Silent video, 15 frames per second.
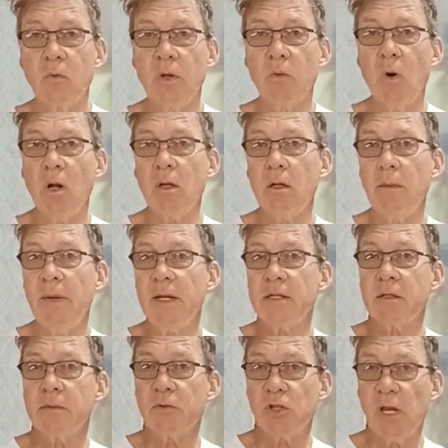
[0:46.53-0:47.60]
We wanted to make
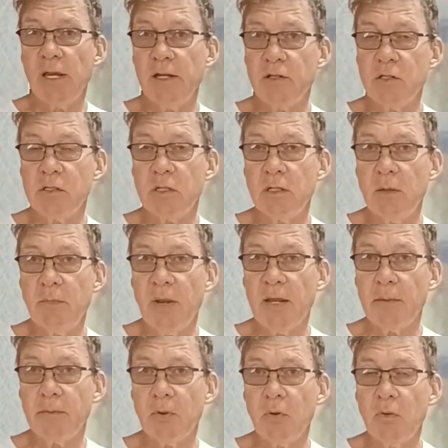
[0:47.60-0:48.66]
some changes to the
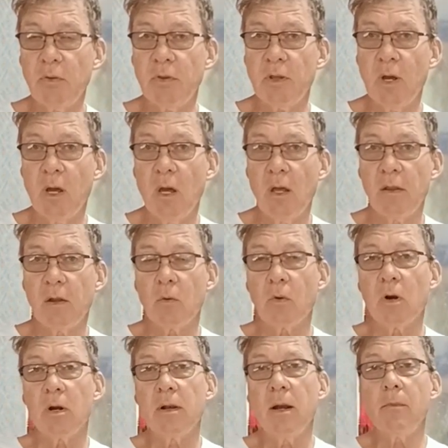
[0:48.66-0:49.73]
paint booth. There
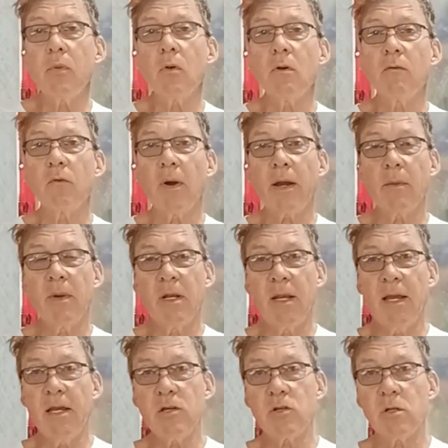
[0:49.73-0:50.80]
were a number of
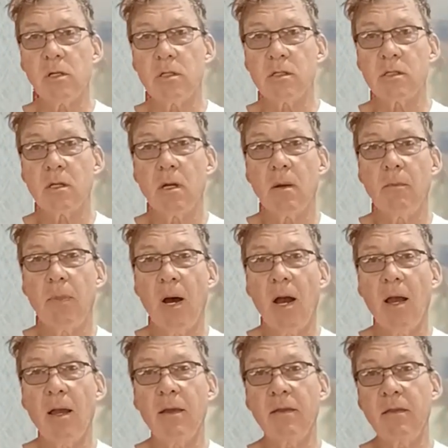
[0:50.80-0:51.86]
recommendations
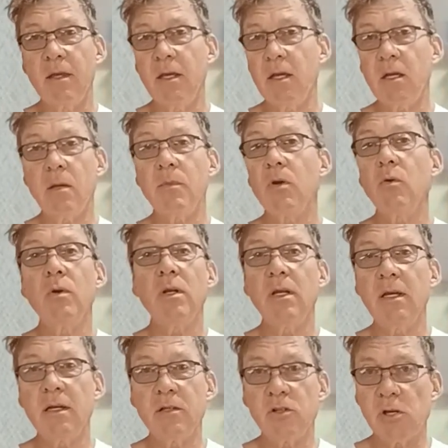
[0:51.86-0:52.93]
by the
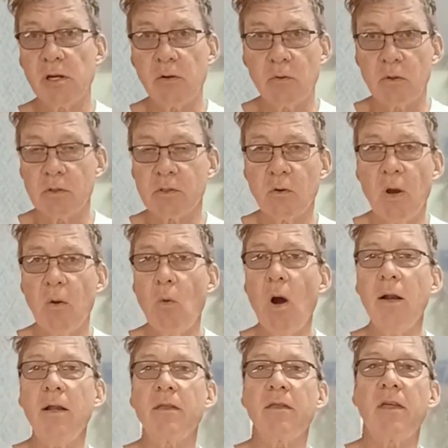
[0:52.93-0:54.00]
community in general. So I
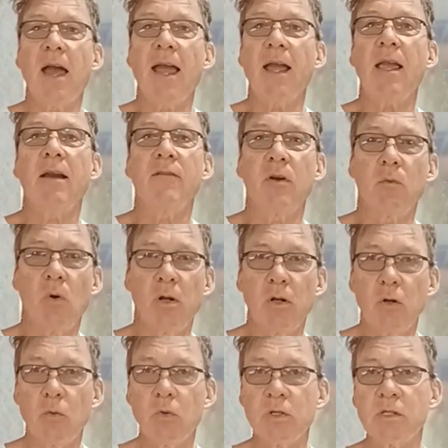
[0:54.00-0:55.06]
want to thank everyone
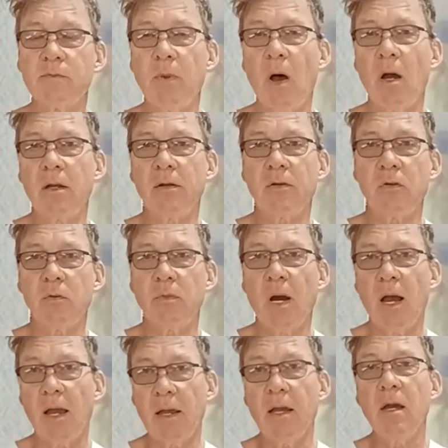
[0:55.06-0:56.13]
who responded to
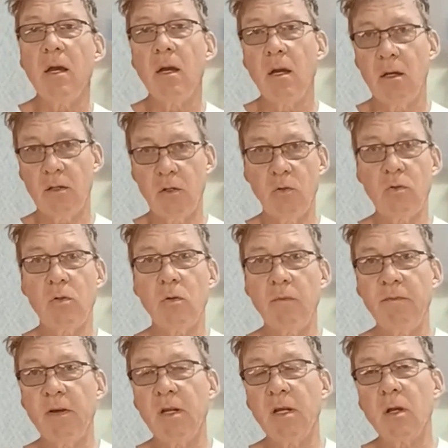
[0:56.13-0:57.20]
my
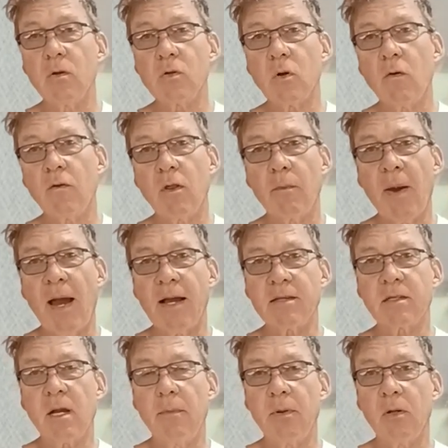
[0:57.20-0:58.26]
YouTube videos over the
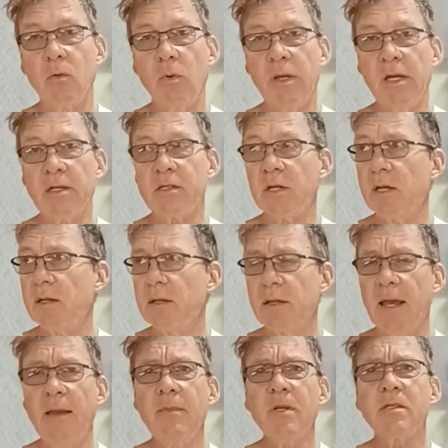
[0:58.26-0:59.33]
past couple of weeks and
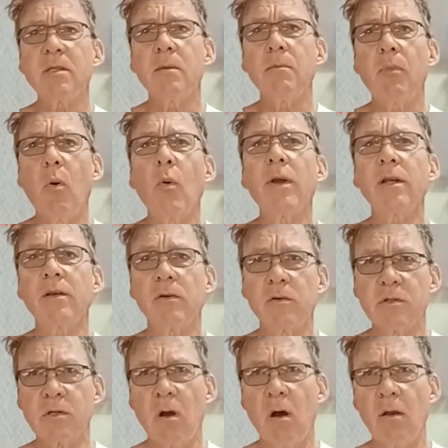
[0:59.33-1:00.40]
gave me some
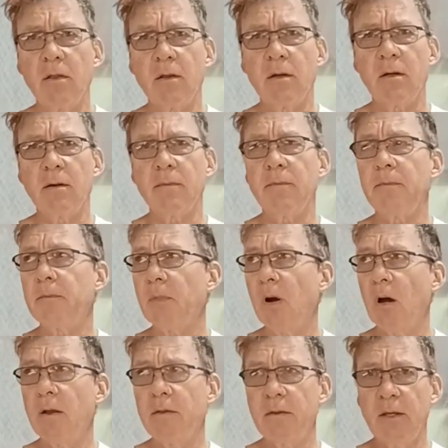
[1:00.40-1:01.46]
pointers on
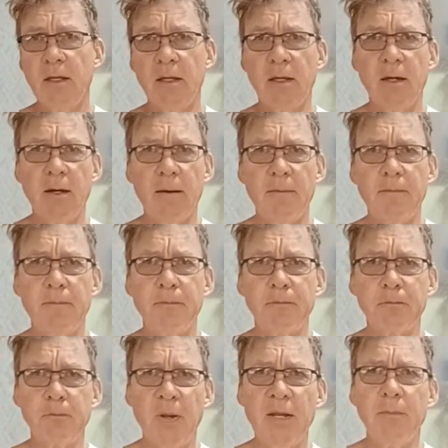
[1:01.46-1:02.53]
the
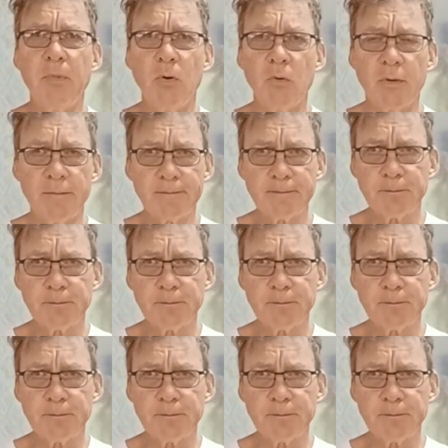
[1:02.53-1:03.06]
paint booth.